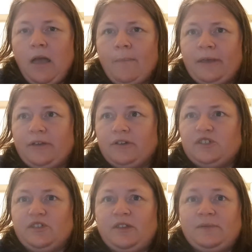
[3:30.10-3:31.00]
Because
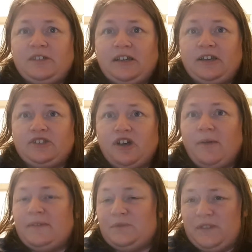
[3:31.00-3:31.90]
of the particular time,
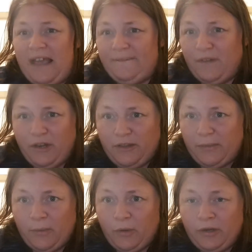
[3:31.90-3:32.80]
this was 8:30 in the
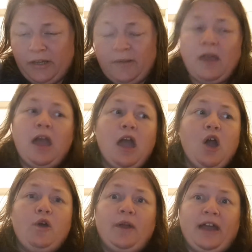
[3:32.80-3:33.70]
morning.
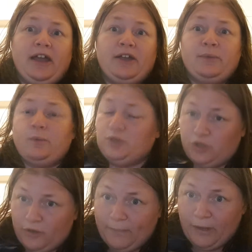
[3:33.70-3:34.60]
They
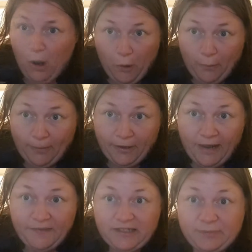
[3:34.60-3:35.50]
should have been open
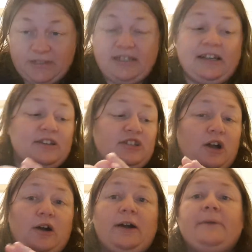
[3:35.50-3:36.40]
at this particular
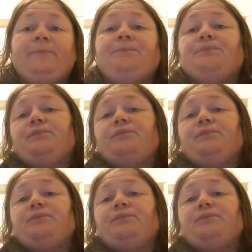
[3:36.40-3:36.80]
time.